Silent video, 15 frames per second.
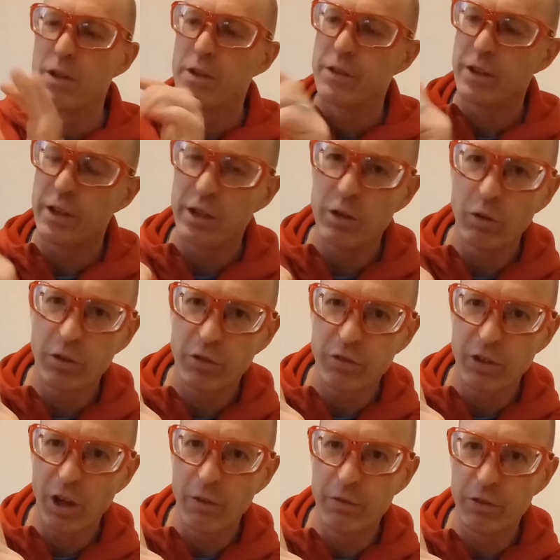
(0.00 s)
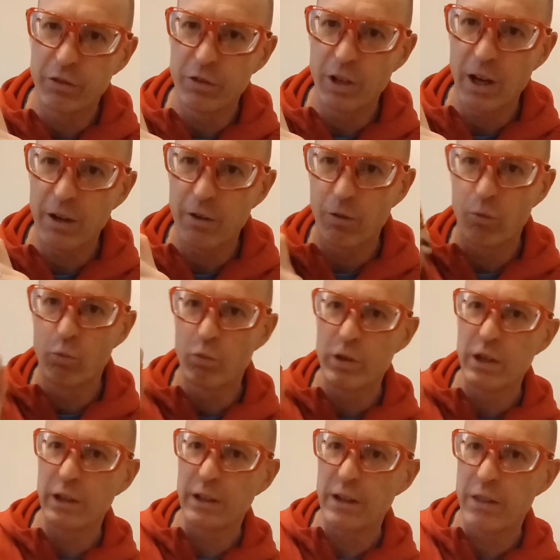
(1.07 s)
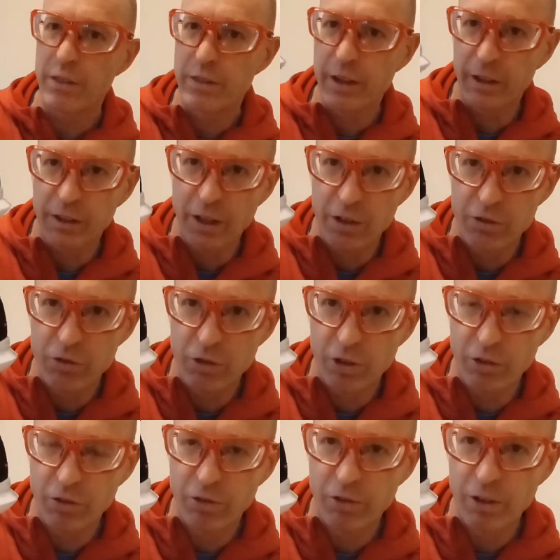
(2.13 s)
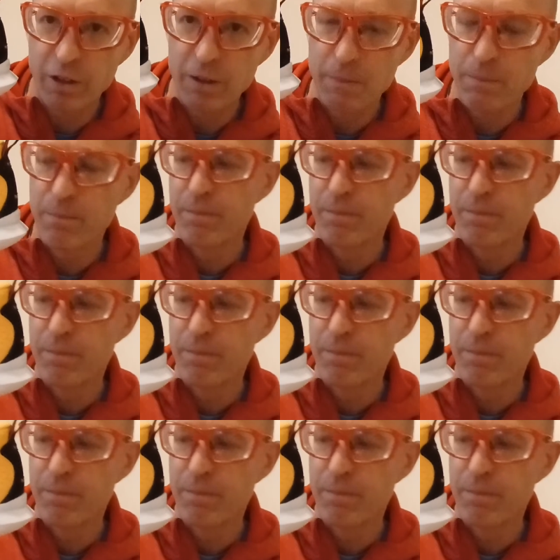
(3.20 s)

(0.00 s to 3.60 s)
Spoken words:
The heel itself is not really thick, as you can see.